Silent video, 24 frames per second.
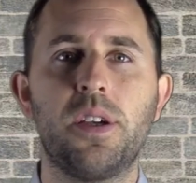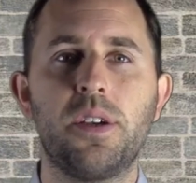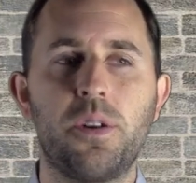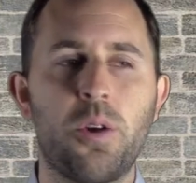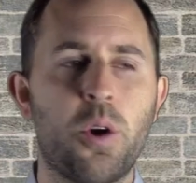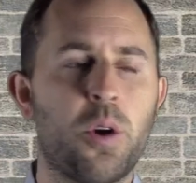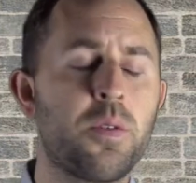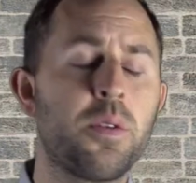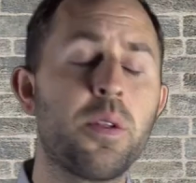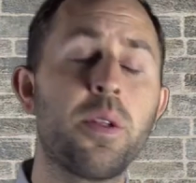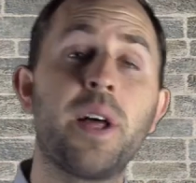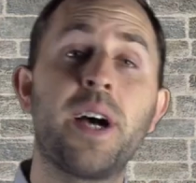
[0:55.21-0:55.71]

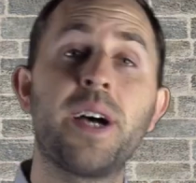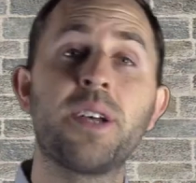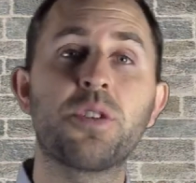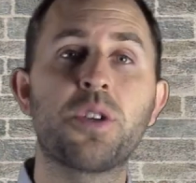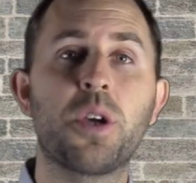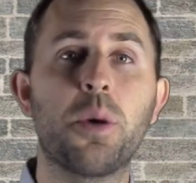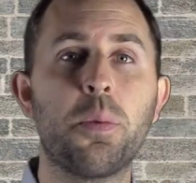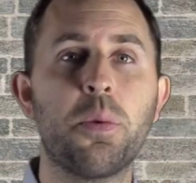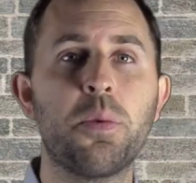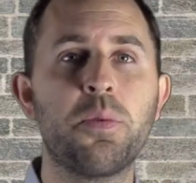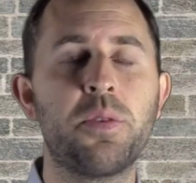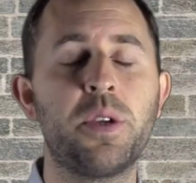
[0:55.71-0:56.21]
And over the
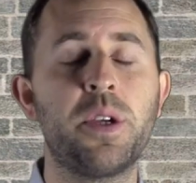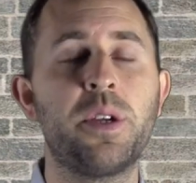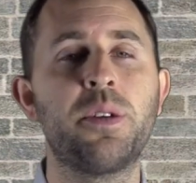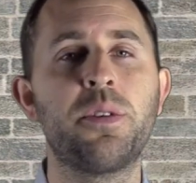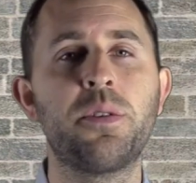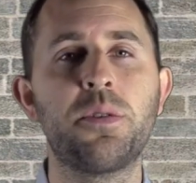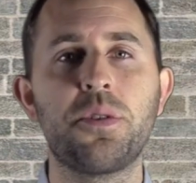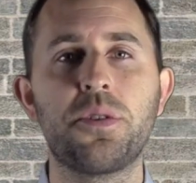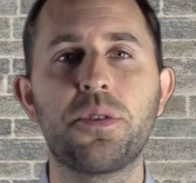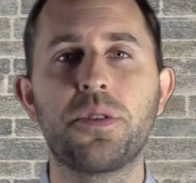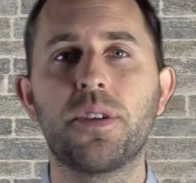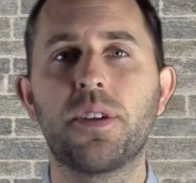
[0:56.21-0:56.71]
last couple of
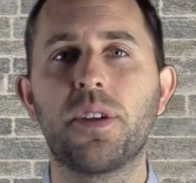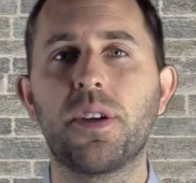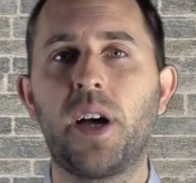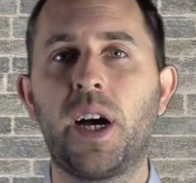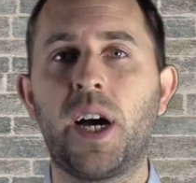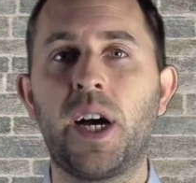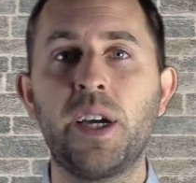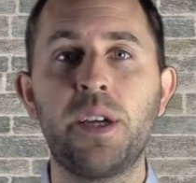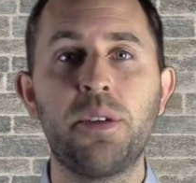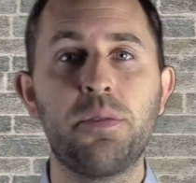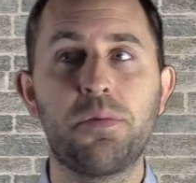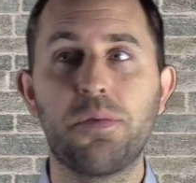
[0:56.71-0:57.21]
years,
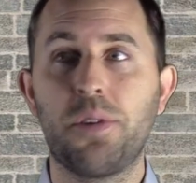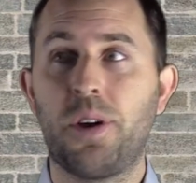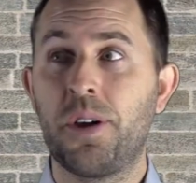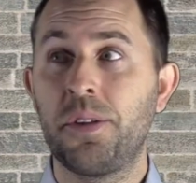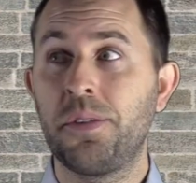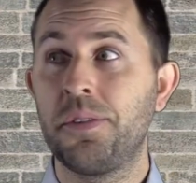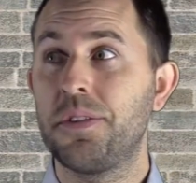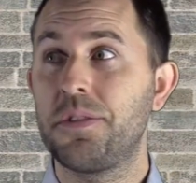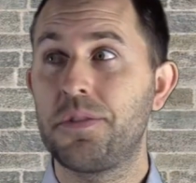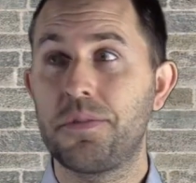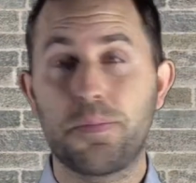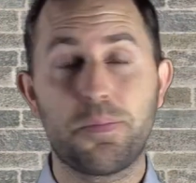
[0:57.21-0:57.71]
I've
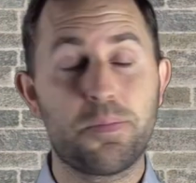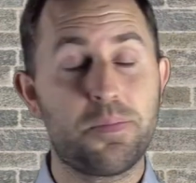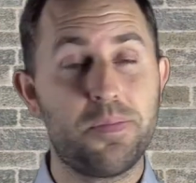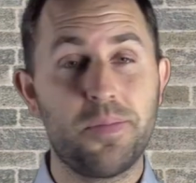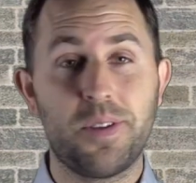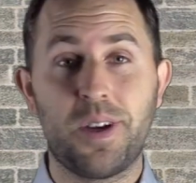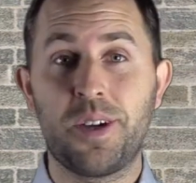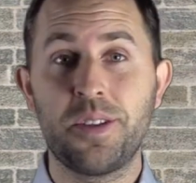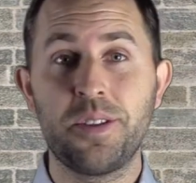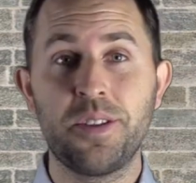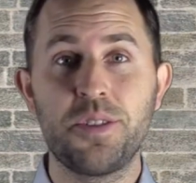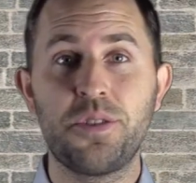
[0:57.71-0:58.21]
on this
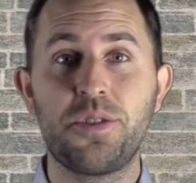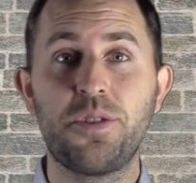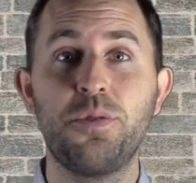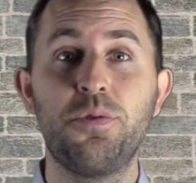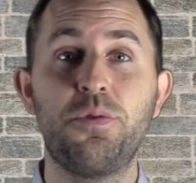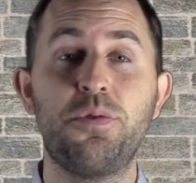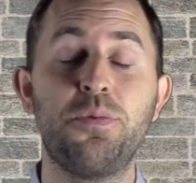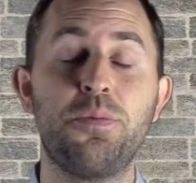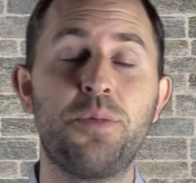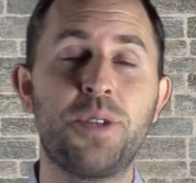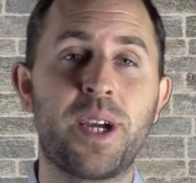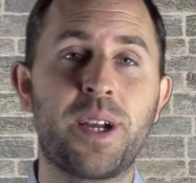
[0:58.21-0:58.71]
on this
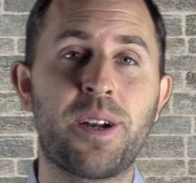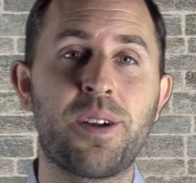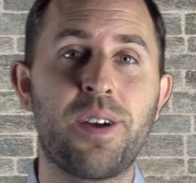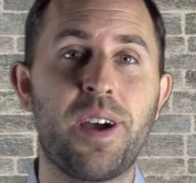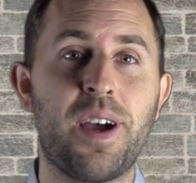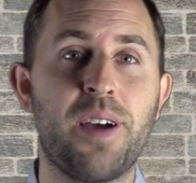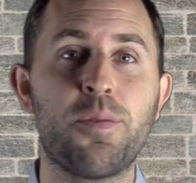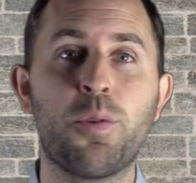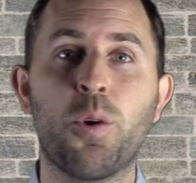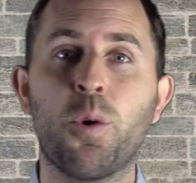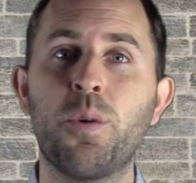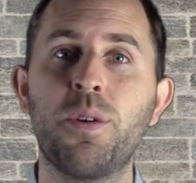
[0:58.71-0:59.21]
YouTube channel,
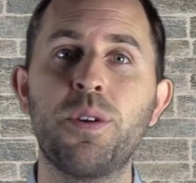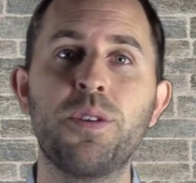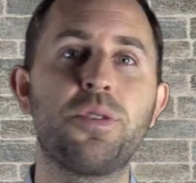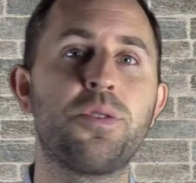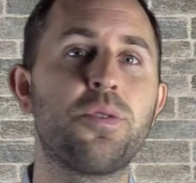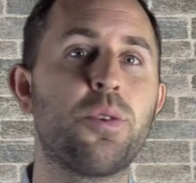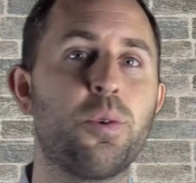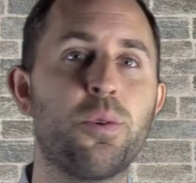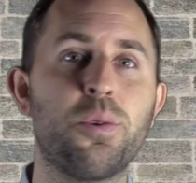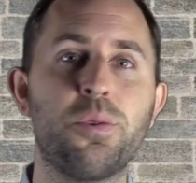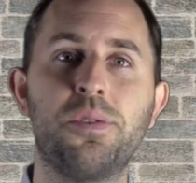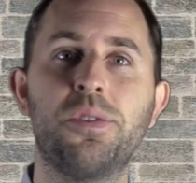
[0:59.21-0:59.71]
I've always
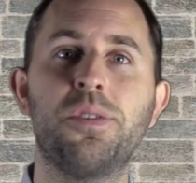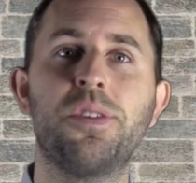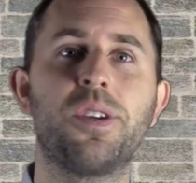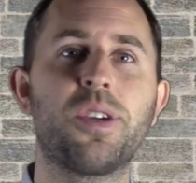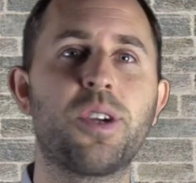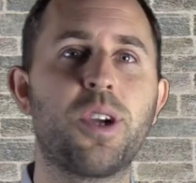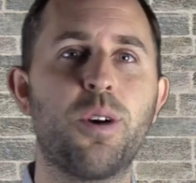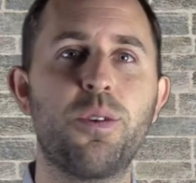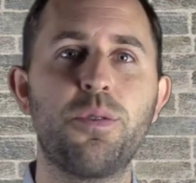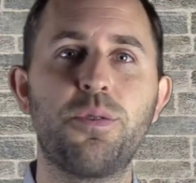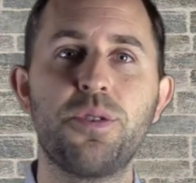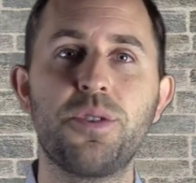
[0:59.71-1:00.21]
told
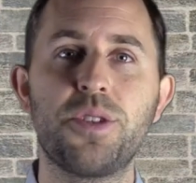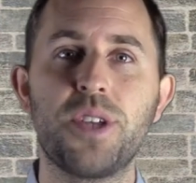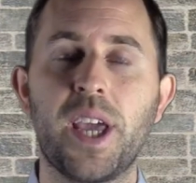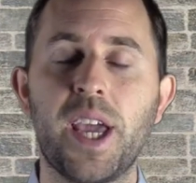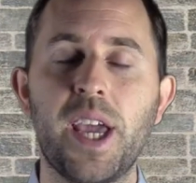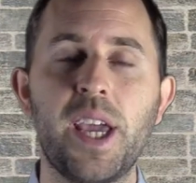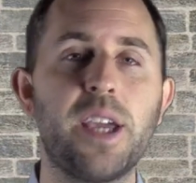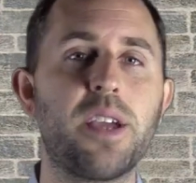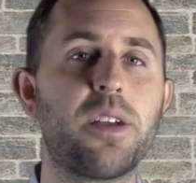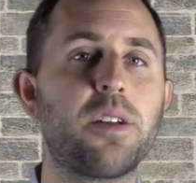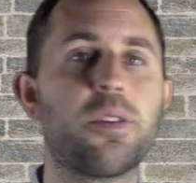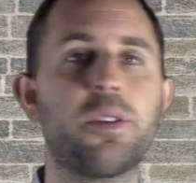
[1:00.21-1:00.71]
coaches,
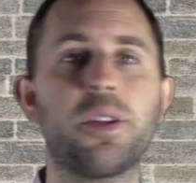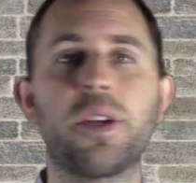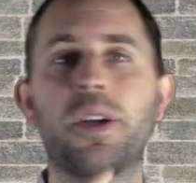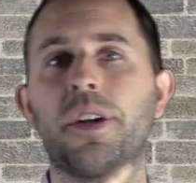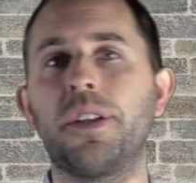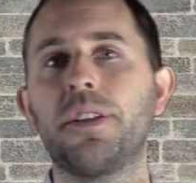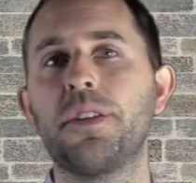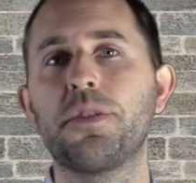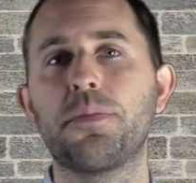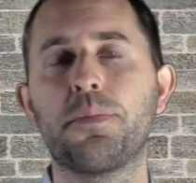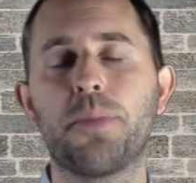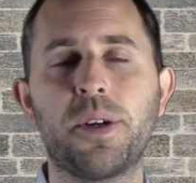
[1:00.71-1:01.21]
"Hey, click
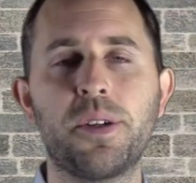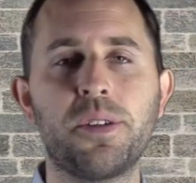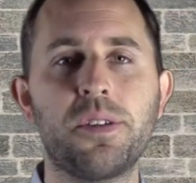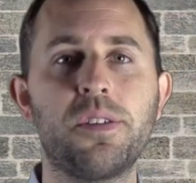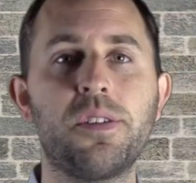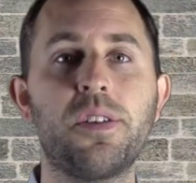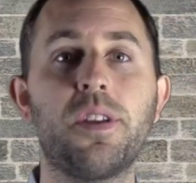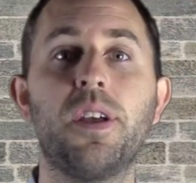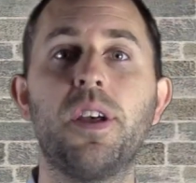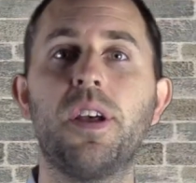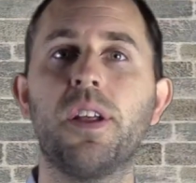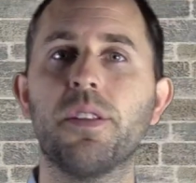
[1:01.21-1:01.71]
on this
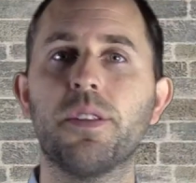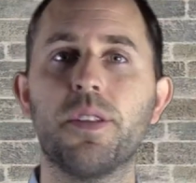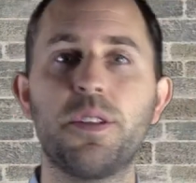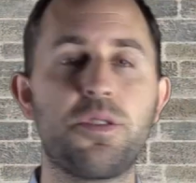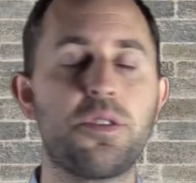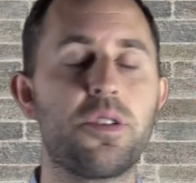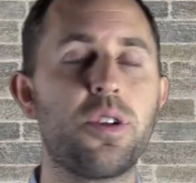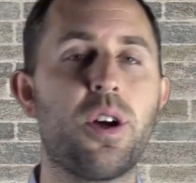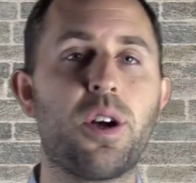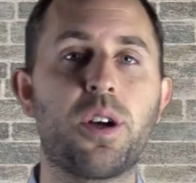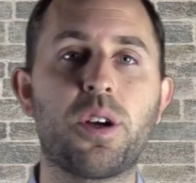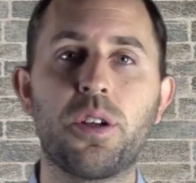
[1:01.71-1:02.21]
button,
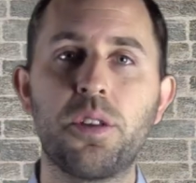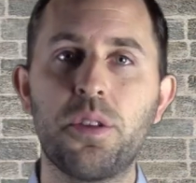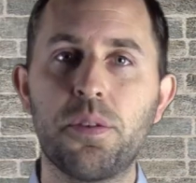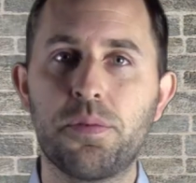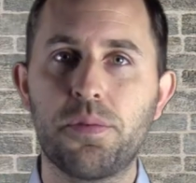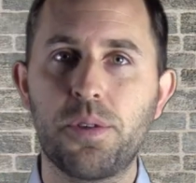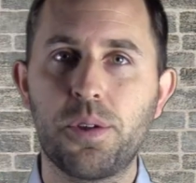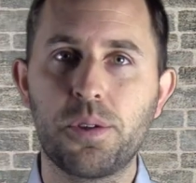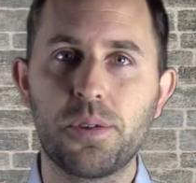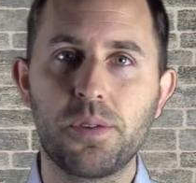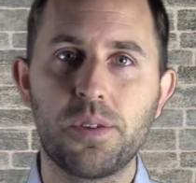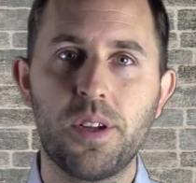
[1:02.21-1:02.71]
let's talk on the
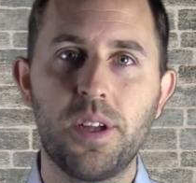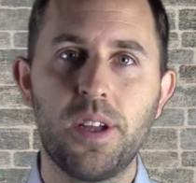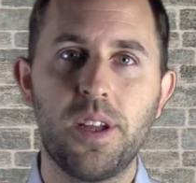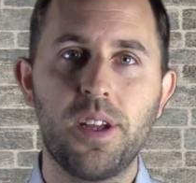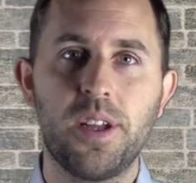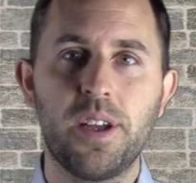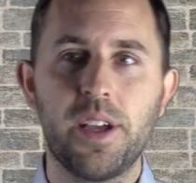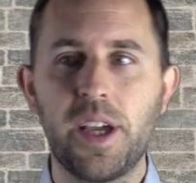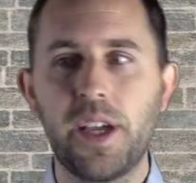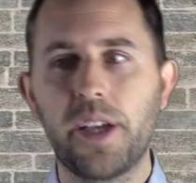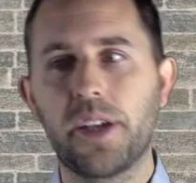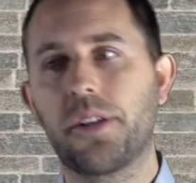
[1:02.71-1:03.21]
phone.
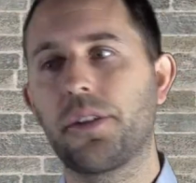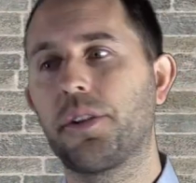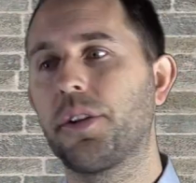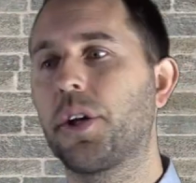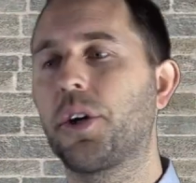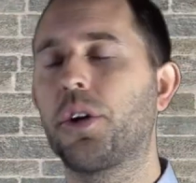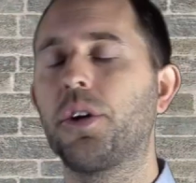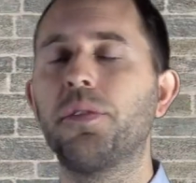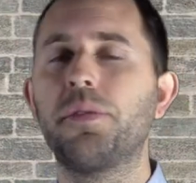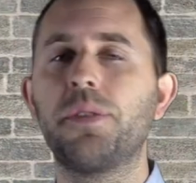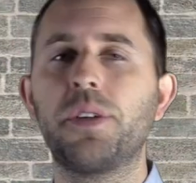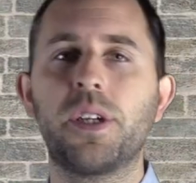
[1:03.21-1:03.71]
Hey,
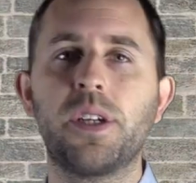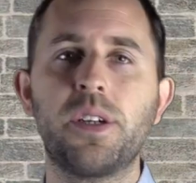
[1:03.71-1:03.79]
click over